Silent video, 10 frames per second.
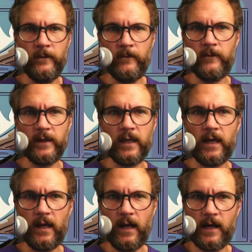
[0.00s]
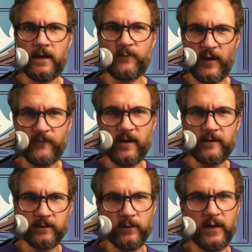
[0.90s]
like I, I have my
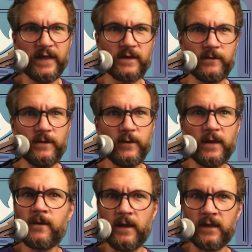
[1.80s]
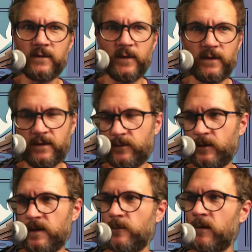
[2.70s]
favorite ways of doing things, but there's
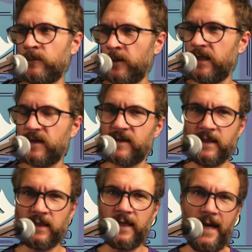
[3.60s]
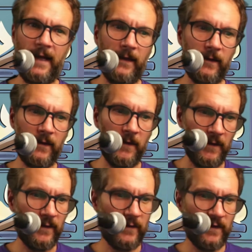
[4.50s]
more than one way to skin a cat.
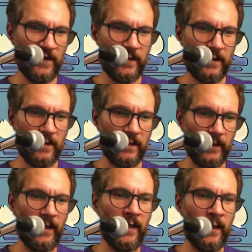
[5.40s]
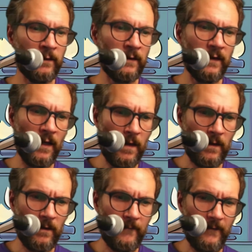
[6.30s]
And uh,
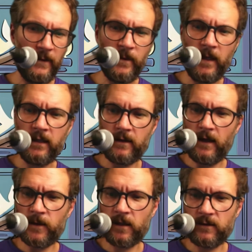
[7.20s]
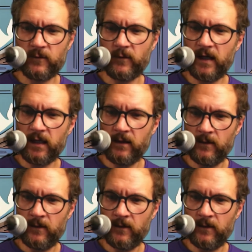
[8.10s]
I think I think the way